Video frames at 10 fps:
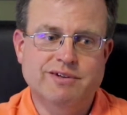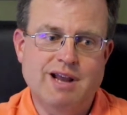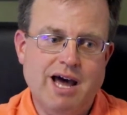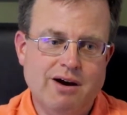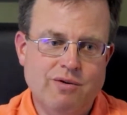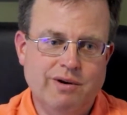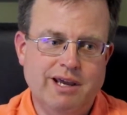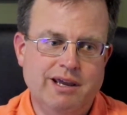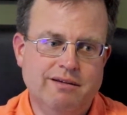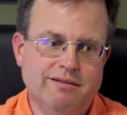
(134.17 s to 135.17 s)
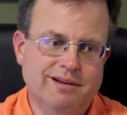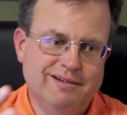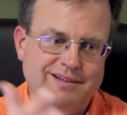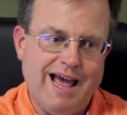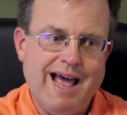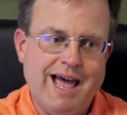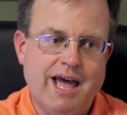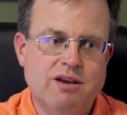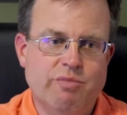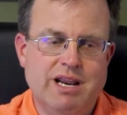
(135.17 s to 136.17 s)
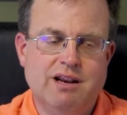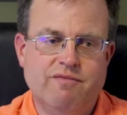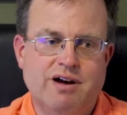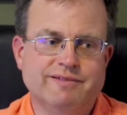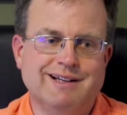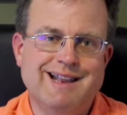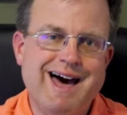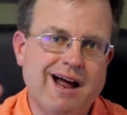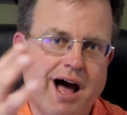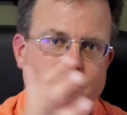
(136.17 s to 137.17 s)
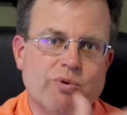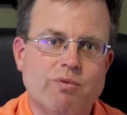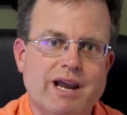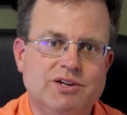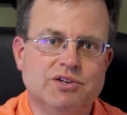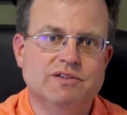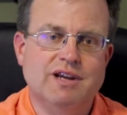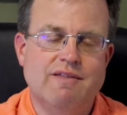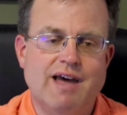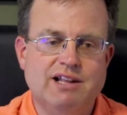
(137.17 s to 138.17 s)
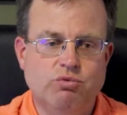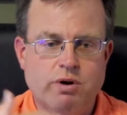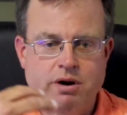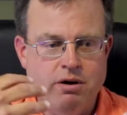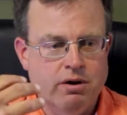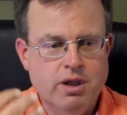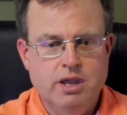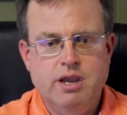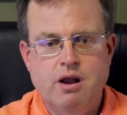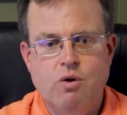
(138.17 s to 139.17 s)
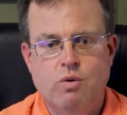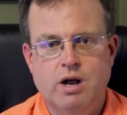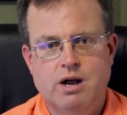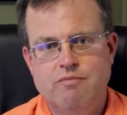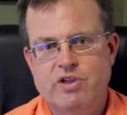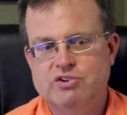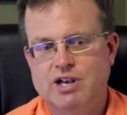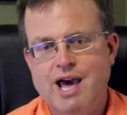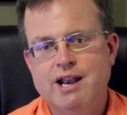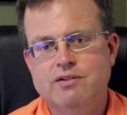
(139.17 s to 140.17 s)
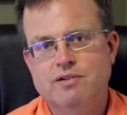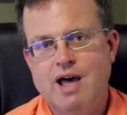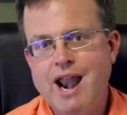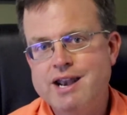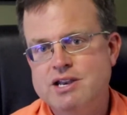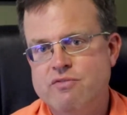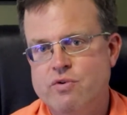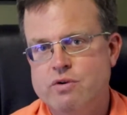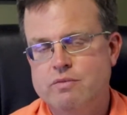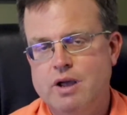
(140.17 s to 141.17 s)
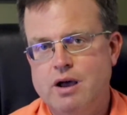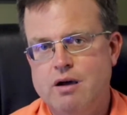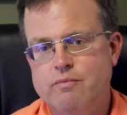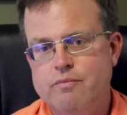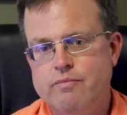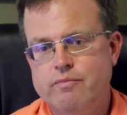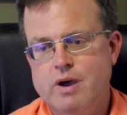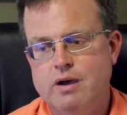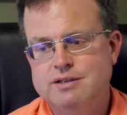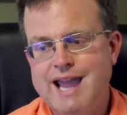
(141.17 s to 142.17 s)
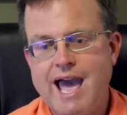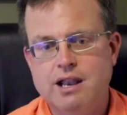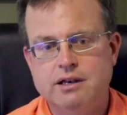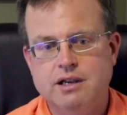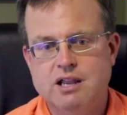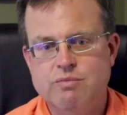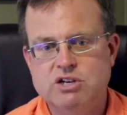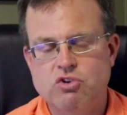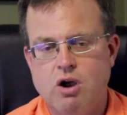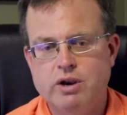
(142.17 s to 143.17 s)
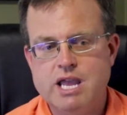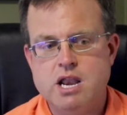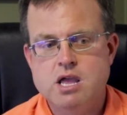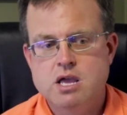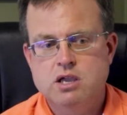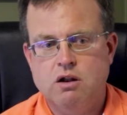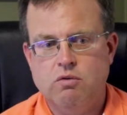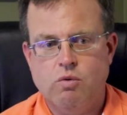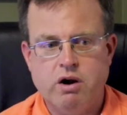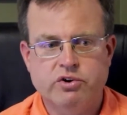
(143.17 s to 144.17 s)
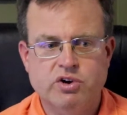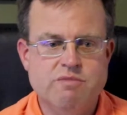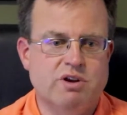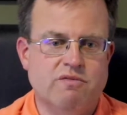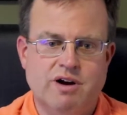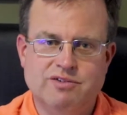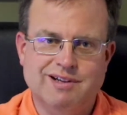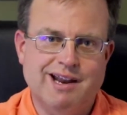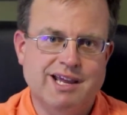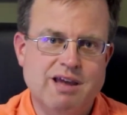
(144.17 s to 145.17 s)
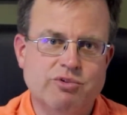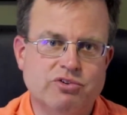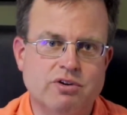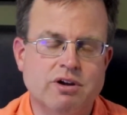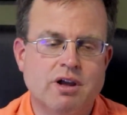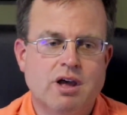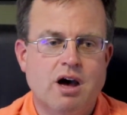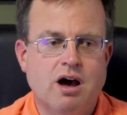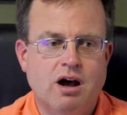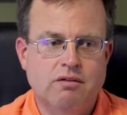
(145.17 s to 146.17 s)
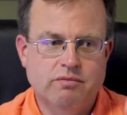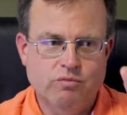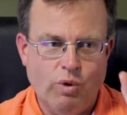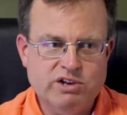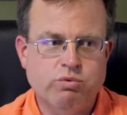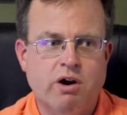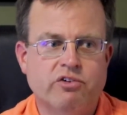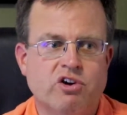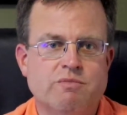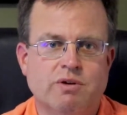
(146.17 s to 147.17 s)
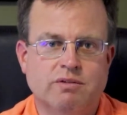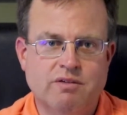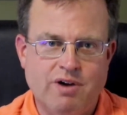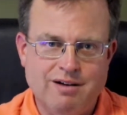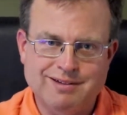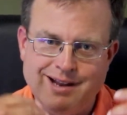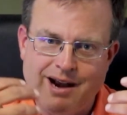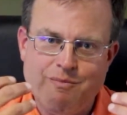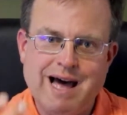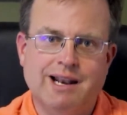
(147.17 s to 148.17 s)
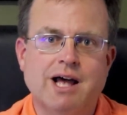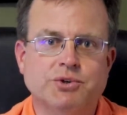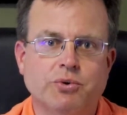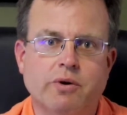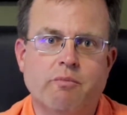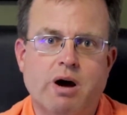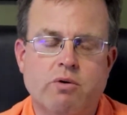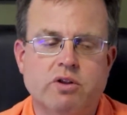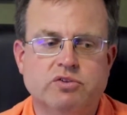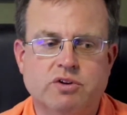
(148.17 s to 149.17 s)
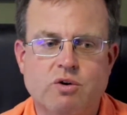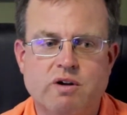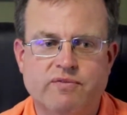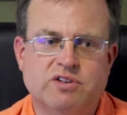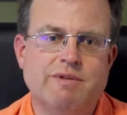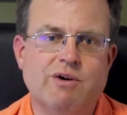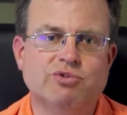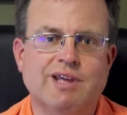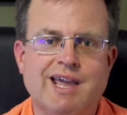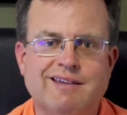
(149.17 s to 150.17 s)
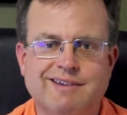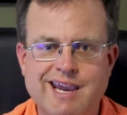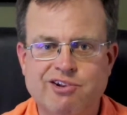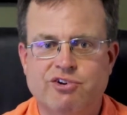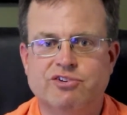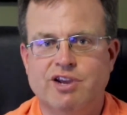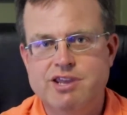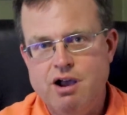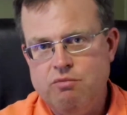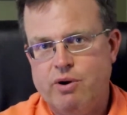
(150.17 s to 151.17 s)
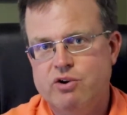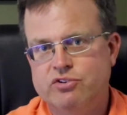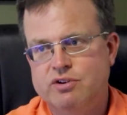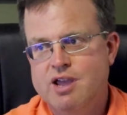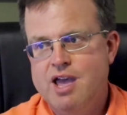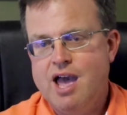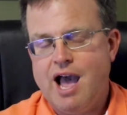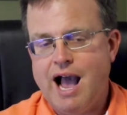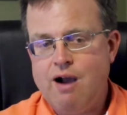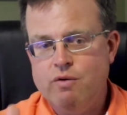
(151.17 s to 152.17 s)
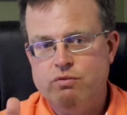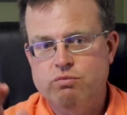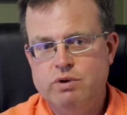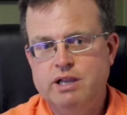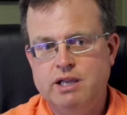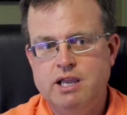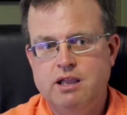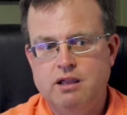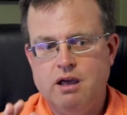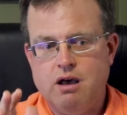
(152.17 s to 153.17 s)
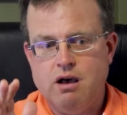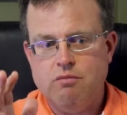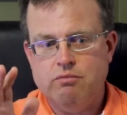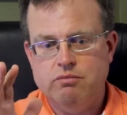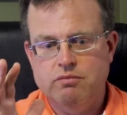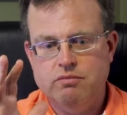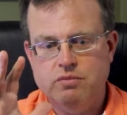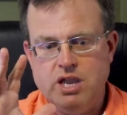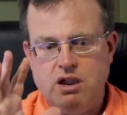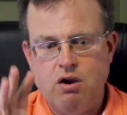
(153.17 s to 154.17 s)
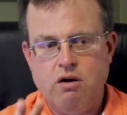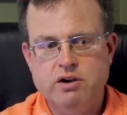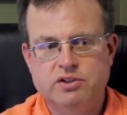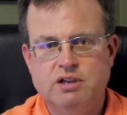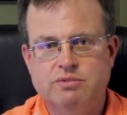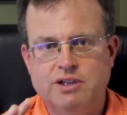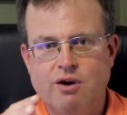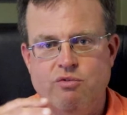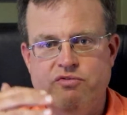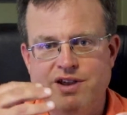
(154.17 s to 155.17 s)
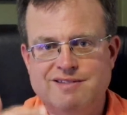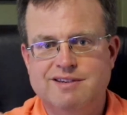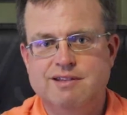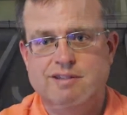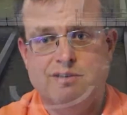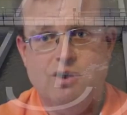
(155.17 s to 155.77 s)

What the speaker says: not only design, but it involves a lot of operations, and that's where there's a lot of different talent can be drawn in. Water treatment involves a lot of chemistry. Wastewater treatment involves a lot of biological components. So if some of those things interest a young person, I would really encourage them to go visit their